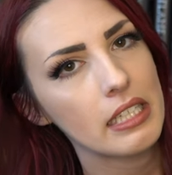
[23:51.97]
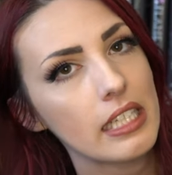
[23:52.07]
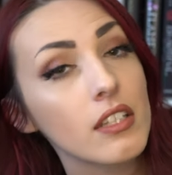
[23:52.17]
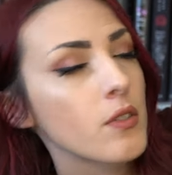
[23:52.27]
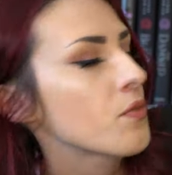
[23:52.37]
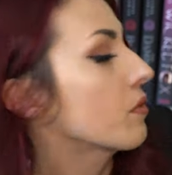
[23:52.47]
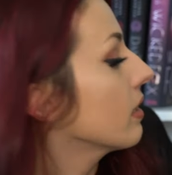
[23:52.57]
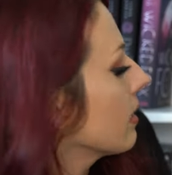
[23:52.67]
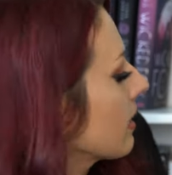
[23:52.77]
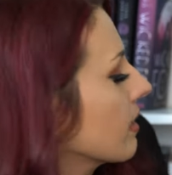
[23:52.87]
Like, there's
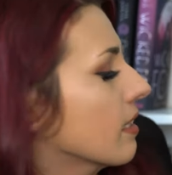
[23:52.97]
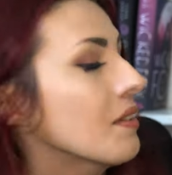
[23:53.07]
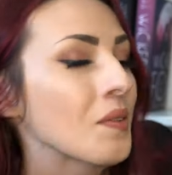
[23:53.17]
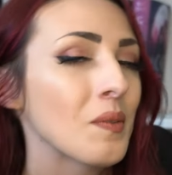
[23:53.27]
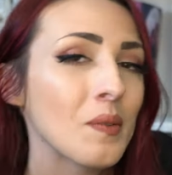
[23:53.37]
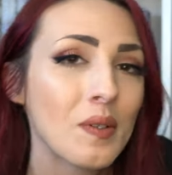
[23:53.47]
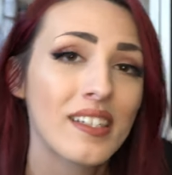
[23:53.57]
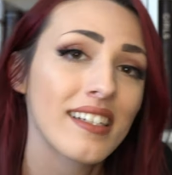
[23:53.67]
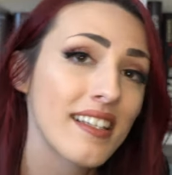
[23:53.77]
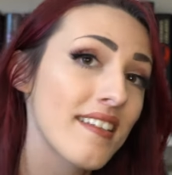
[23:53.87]
really no
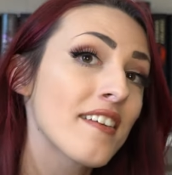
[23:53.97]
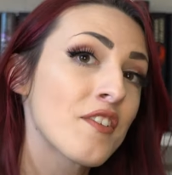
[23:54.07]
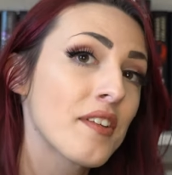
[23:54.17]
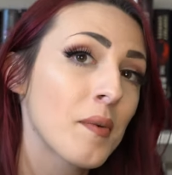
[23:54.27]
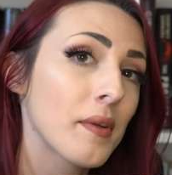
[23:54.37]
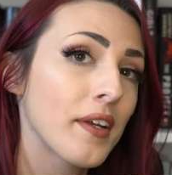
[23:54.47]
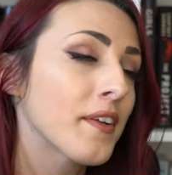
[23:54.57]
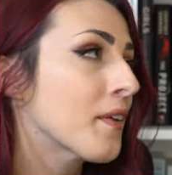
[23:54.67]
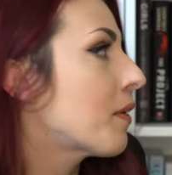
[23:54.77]
organization up here at